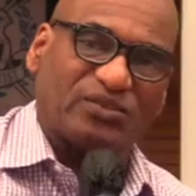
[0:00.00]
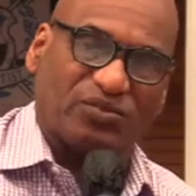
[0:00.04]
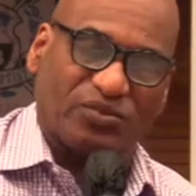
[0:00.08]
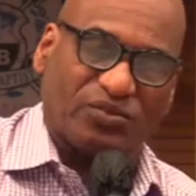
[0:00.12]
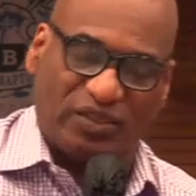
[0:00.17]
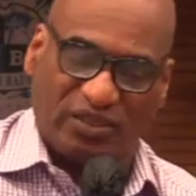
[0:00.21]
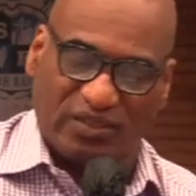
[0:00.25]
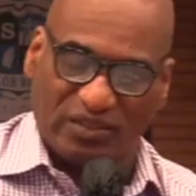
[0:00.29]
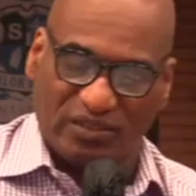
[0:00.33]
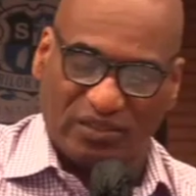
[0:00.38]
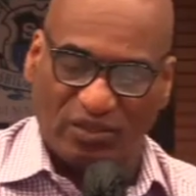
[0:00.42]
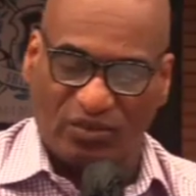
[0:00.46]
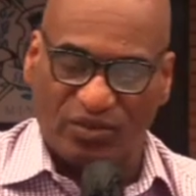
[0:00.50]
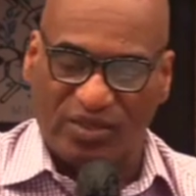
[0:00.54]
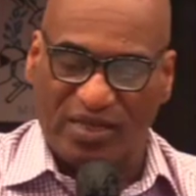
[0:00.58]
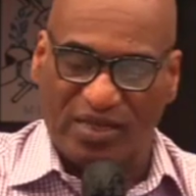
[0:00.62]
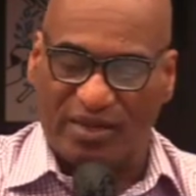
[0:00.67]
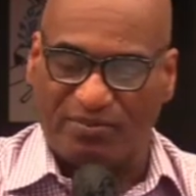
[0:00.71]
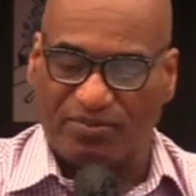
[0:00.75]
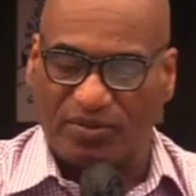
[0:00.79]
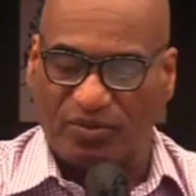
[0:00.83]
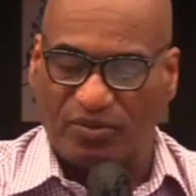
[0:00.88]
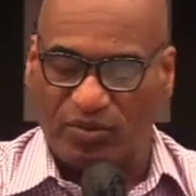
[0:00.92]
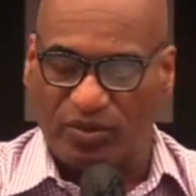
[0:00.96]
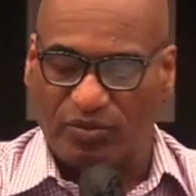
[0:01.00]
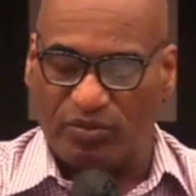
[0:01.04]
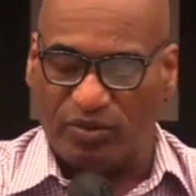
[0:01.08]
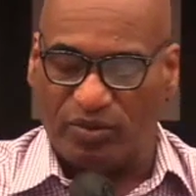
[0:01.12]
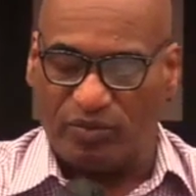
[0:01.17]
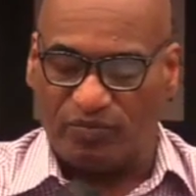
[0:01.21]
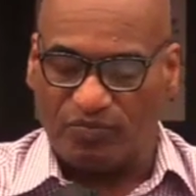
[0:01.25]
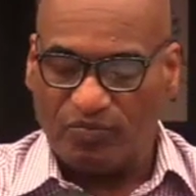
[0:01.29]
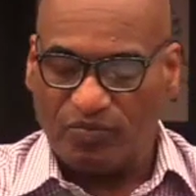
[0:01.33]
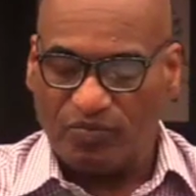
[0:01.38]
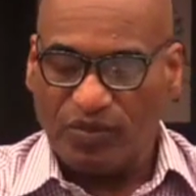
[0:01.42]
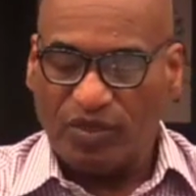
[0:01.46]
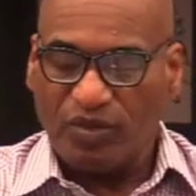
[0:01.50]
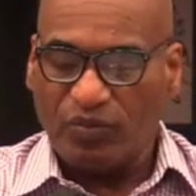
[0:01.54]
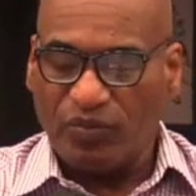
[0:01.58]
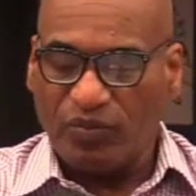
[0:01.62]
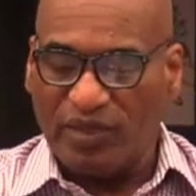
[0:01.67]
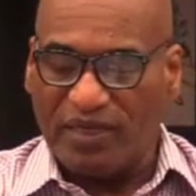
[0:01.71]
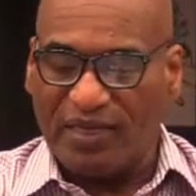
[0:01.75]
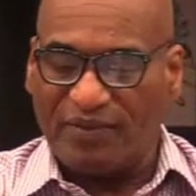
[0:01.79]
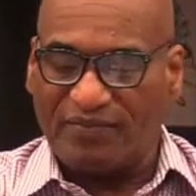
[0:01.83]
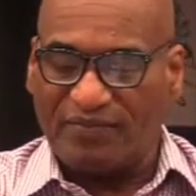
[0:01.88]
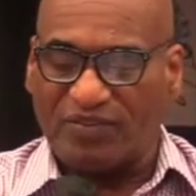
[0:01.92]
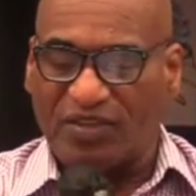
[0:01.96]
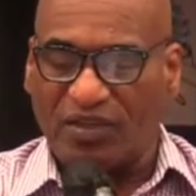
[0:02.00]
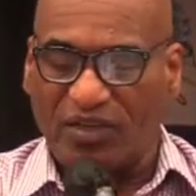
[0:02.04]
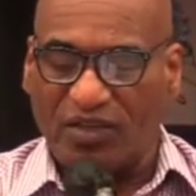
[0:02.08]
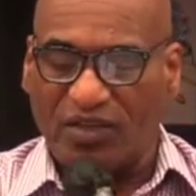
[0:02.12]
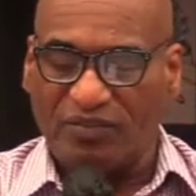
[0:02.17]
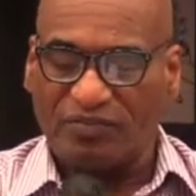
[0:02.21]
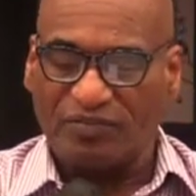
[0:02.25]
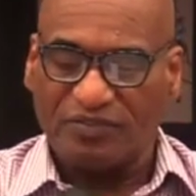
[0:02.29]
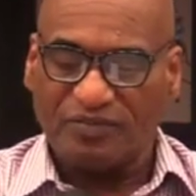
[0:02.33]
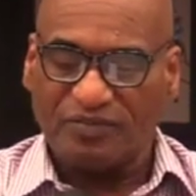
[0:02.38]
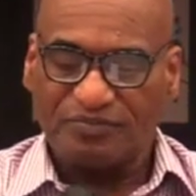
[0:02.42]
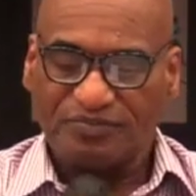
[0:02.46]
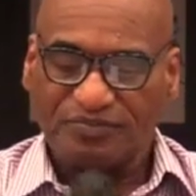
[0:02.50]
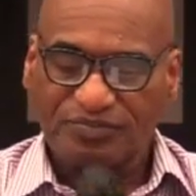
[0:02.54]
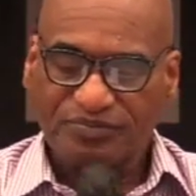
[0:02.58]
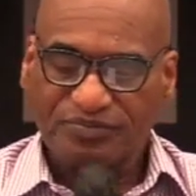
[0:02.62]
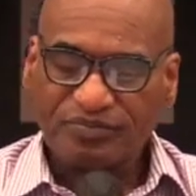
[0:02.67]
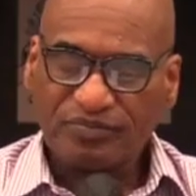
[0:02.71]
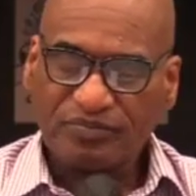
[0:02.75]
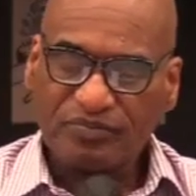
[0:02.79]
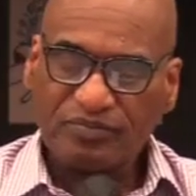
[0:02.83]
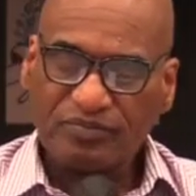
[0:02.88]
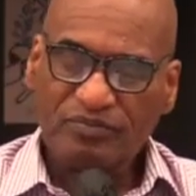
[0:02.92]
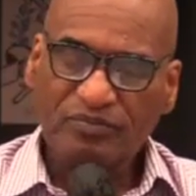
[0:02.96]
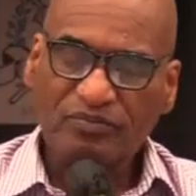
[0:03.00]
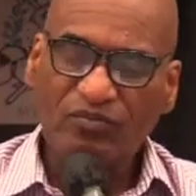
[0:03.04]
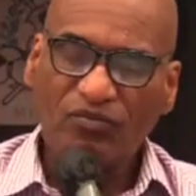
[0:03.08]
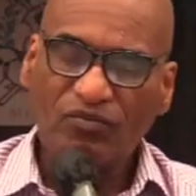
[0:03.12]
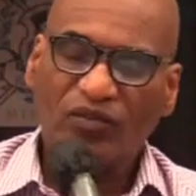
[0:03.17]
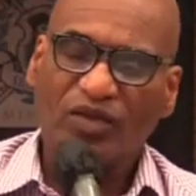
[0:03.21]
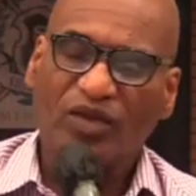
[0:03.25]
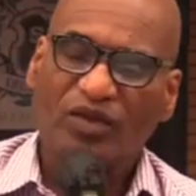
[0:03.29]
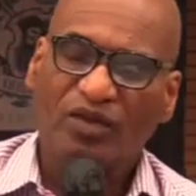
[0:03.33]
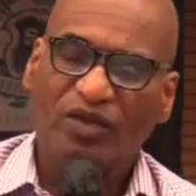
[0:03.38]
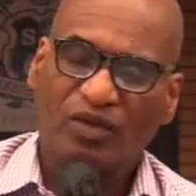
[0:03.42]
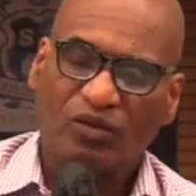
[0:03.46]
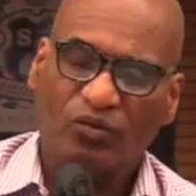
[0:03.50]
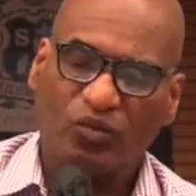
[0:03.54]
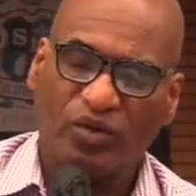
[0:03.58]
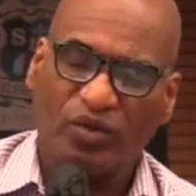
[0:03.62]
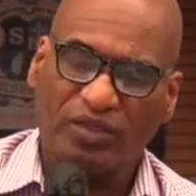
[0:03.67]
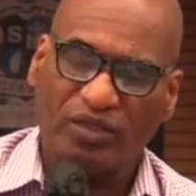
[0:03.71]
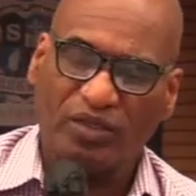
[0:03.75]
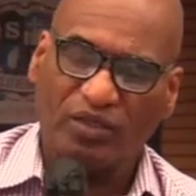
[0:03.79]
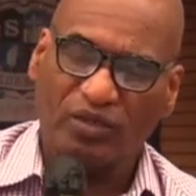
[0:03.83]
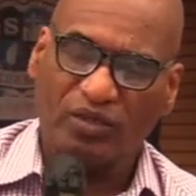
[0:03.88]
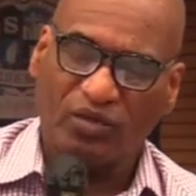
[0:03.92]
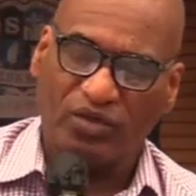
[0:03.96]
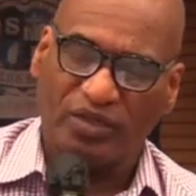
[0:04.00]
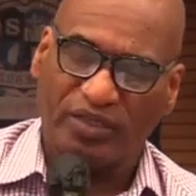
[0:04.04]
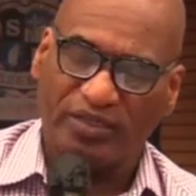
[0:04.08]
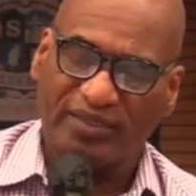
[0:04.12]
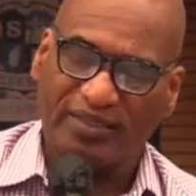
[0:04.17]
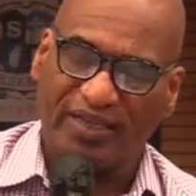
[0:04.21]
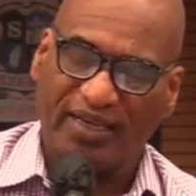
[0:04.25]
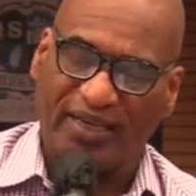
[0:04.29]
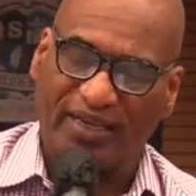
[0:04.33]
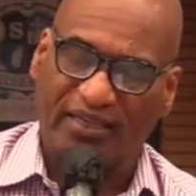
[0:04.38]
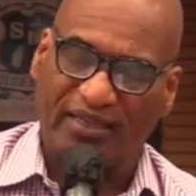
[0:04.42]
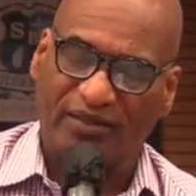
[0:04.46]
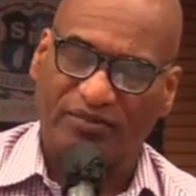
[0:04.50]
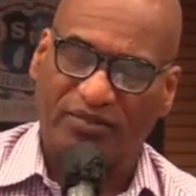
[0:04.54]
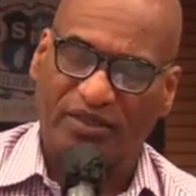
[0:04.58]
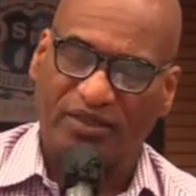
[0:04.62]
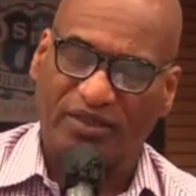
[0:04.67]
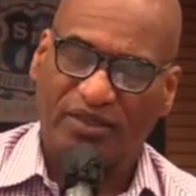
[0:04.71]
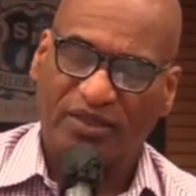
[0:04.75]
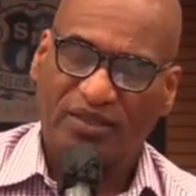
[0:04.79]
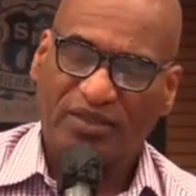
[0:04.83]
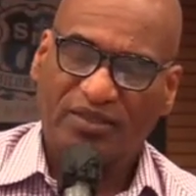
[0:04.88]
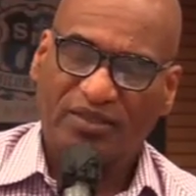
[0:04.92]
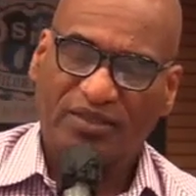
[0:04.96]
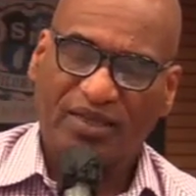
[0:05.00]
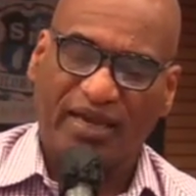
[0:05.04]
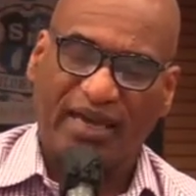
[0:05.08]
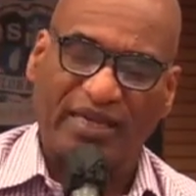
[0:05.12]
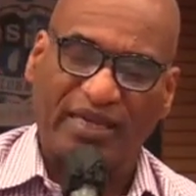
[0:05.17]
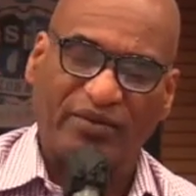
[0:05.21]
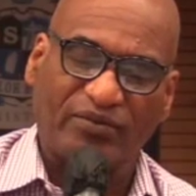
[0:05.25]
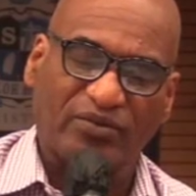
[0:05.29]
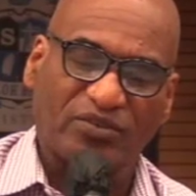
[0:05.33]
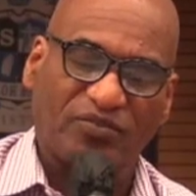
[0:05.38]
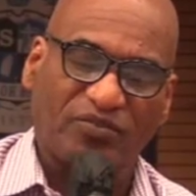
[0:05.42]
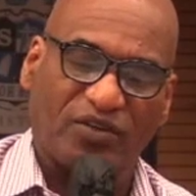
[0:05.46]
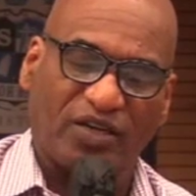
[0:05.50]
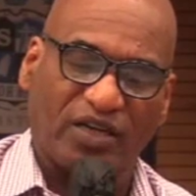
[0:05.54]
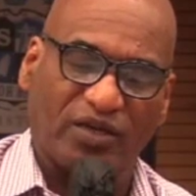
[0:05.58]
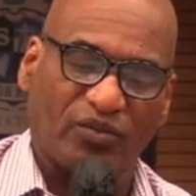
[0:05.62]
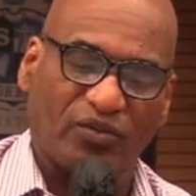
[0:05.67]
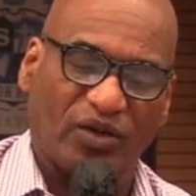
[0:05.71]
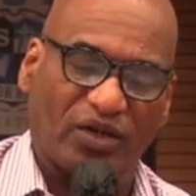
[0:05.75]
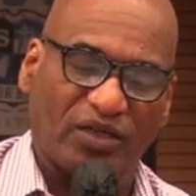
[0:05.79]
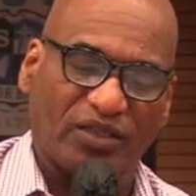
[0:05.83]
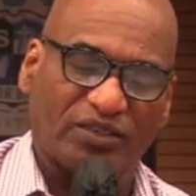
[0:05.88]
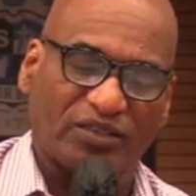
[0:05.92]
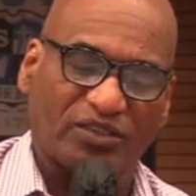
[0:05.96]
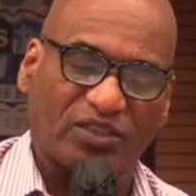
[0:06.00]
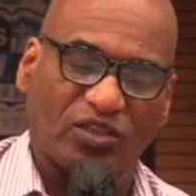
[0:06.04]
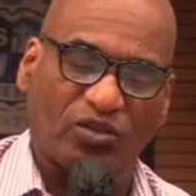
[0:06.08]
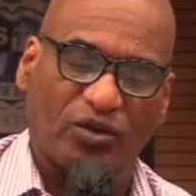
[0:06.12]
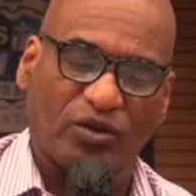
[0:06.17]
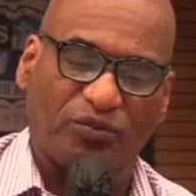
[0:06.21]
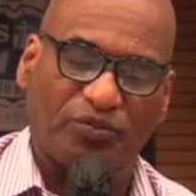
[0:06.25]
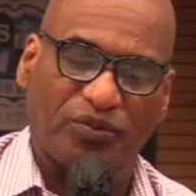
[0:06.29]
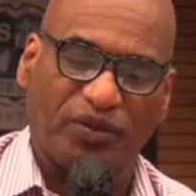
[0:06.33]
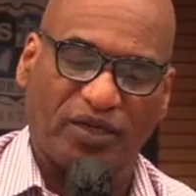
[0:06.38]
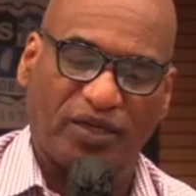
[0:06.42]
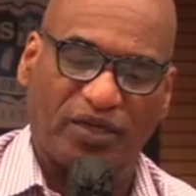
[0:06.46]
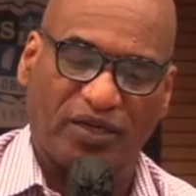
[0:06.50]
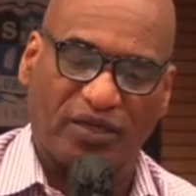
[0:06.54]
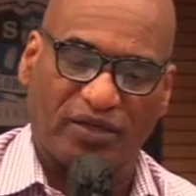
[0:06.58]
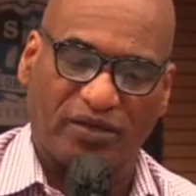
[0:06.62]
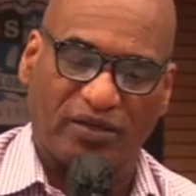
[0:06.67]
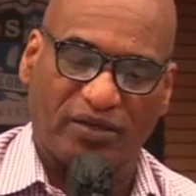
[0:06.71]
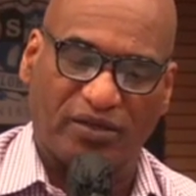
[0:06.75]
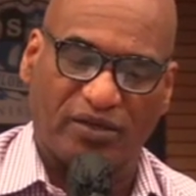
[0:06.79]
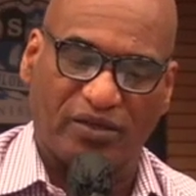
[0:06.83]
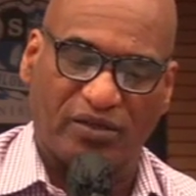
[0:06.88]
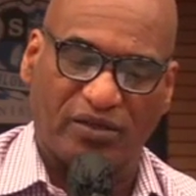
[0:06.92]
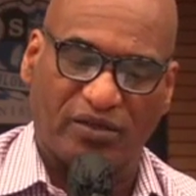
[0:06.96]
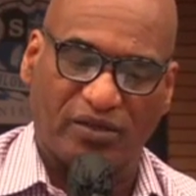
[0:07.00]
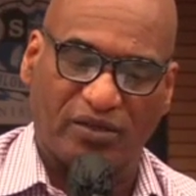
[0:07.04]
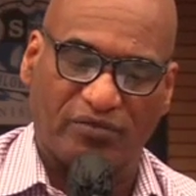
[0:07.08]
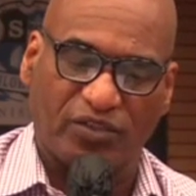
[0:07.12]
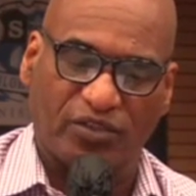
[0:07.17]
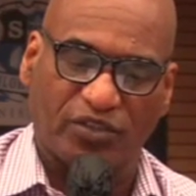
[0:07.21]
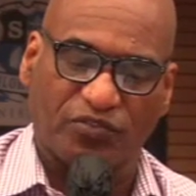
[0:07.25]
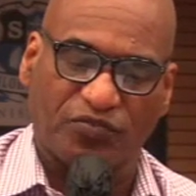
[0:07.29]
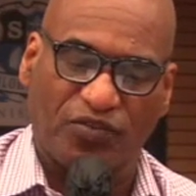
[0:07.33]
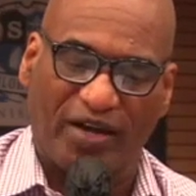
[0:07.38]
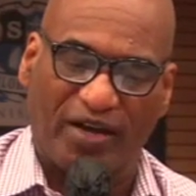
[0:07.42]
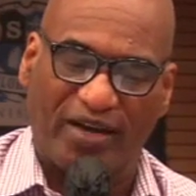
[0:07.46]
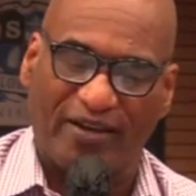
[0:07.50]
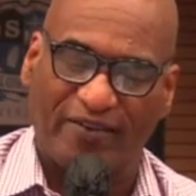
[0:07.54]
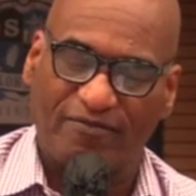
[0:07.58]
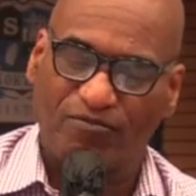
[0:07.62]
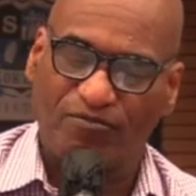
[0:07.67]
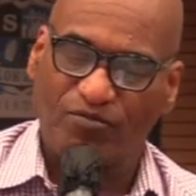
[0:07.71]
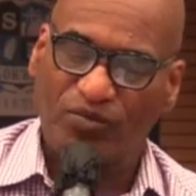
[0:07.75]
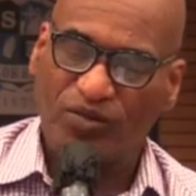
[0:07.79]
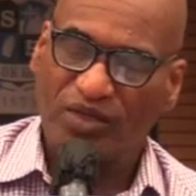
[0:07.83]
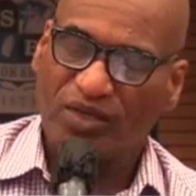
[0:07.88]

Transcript: read. Look what happened. We left off where the Lord came, and Cain was very wrong. Let's go up here, verse 5.